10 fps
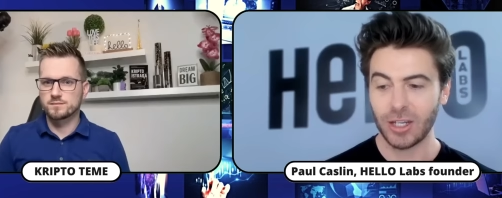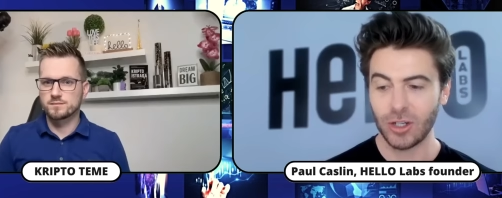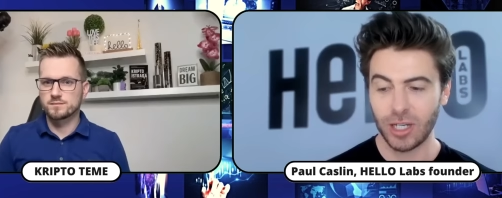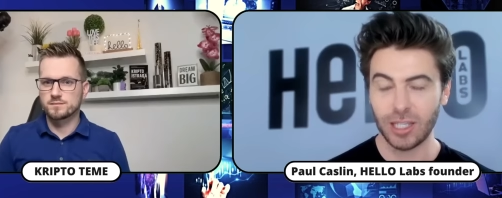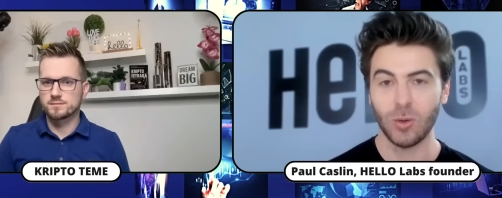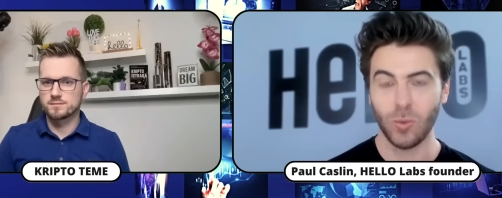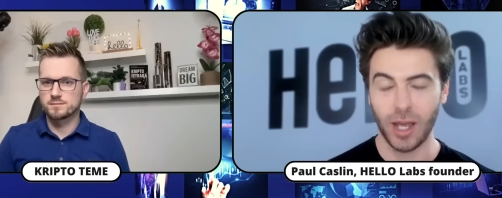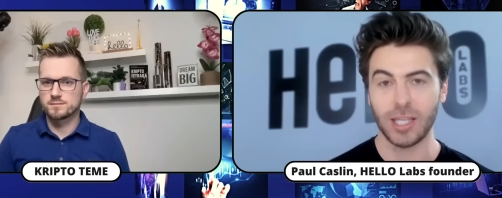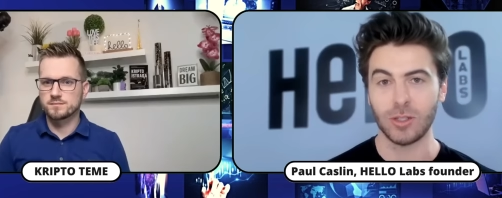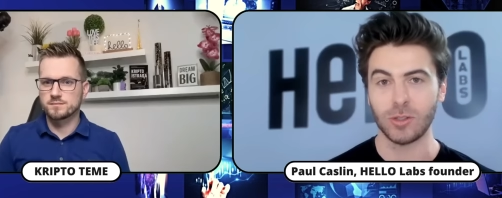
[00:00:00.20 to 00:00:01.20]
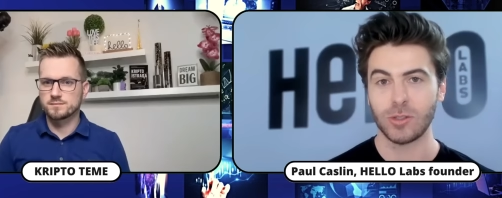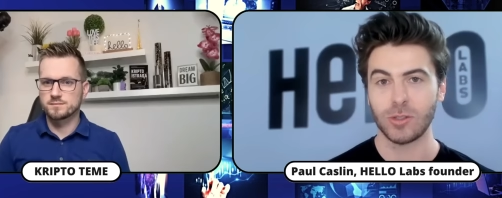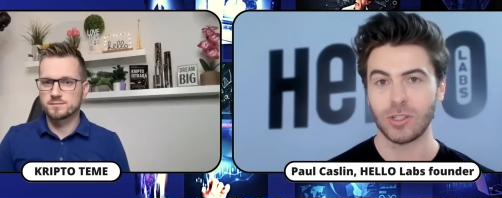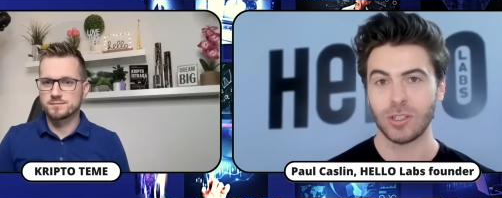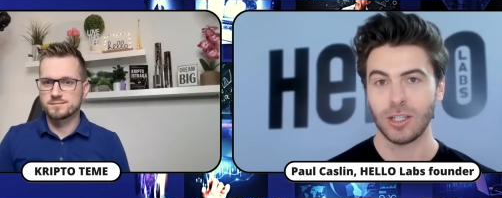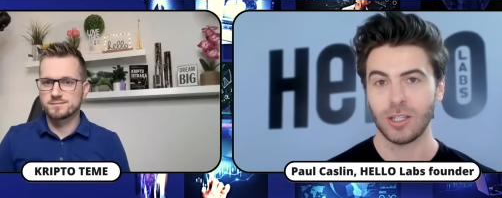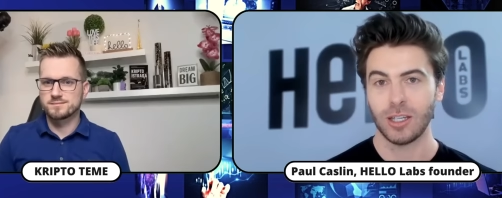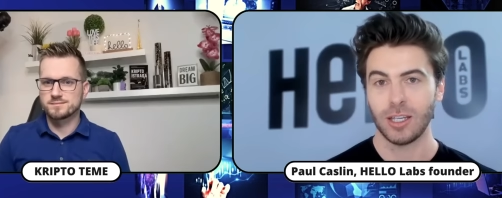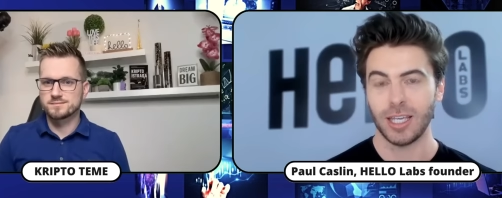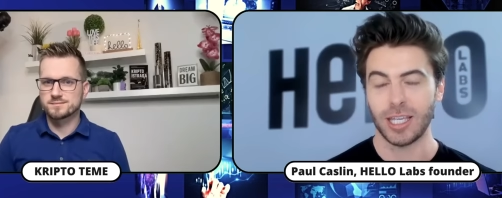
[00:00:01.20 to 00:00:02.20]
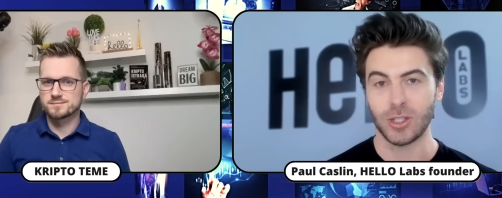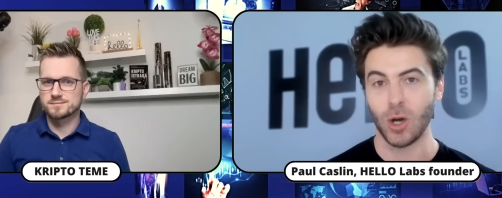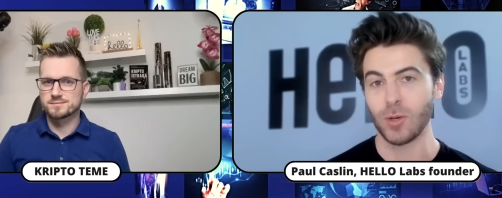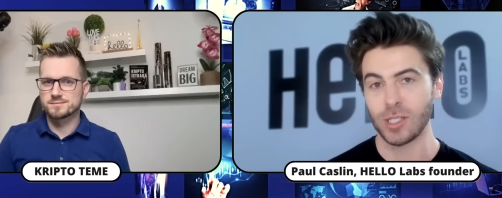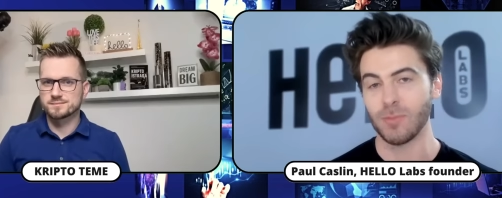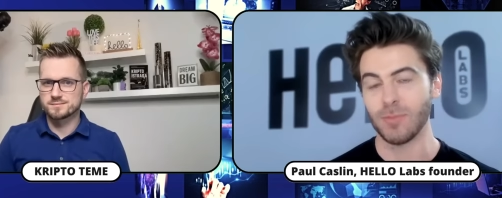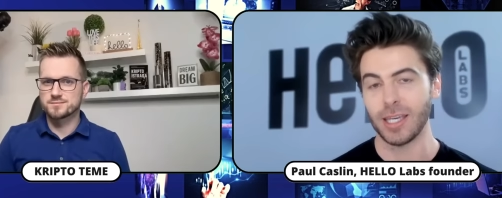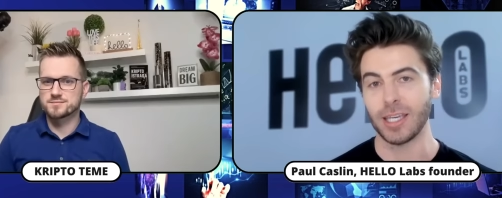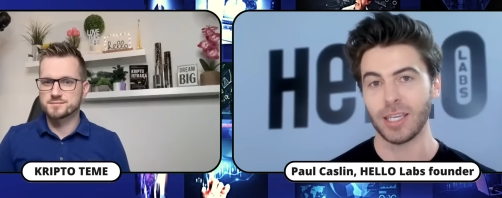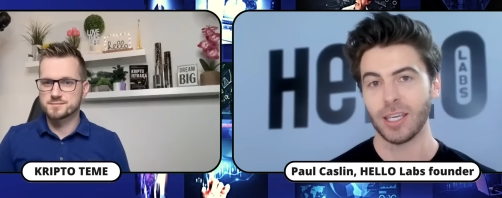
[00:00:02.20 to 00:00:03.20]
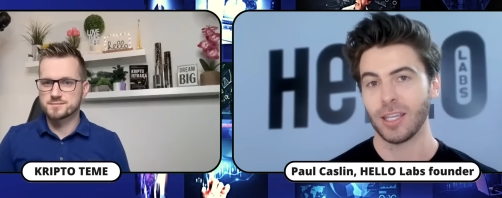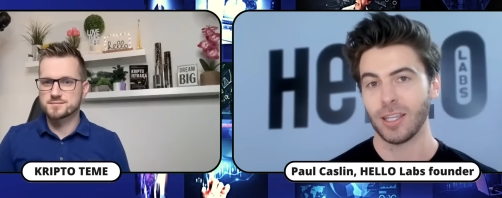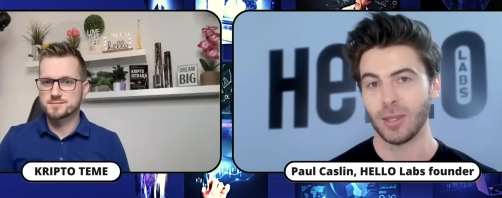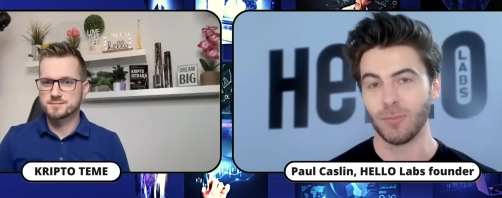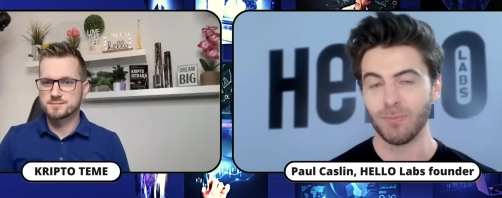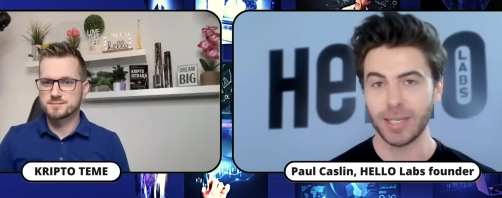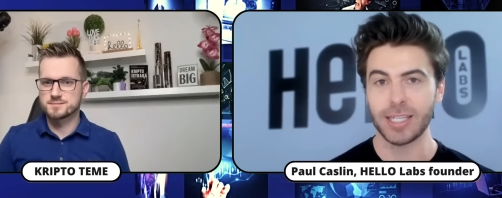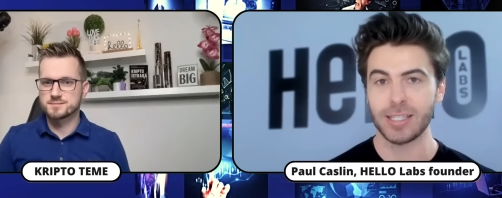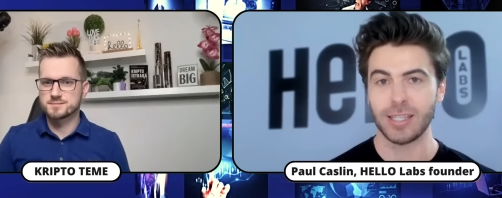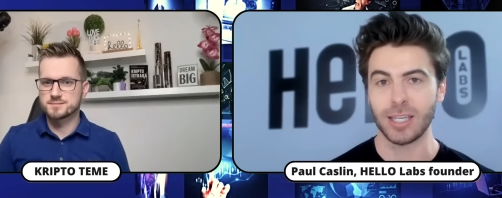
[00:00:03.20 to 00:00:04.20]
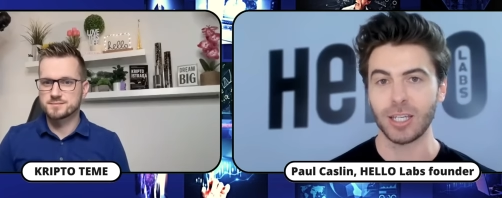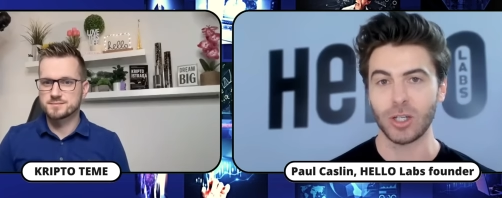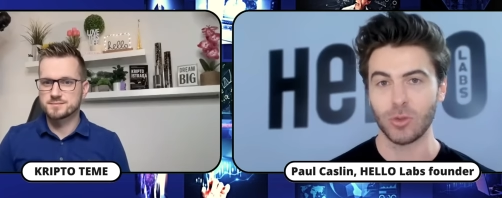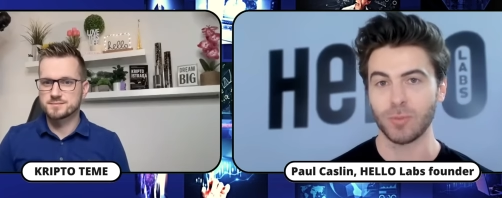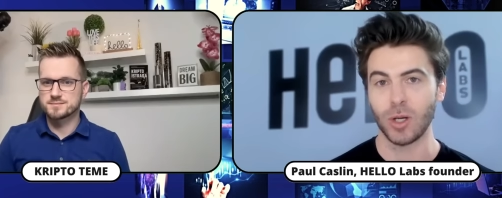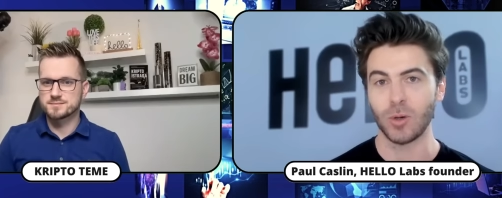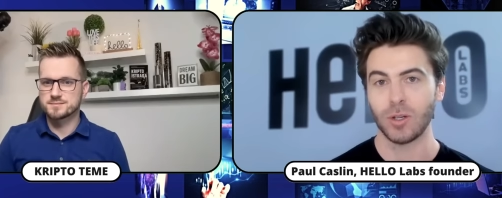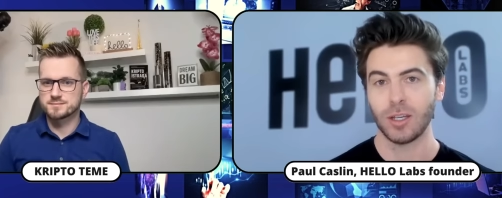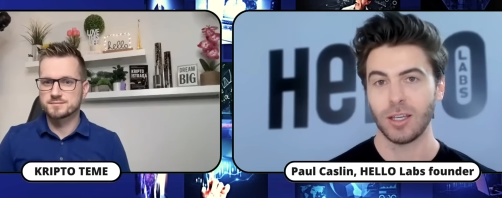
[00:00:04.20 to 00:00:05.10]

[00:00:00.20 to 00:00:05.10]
Speaker 1: Killer Whales is going to be the biggest thing in crypto.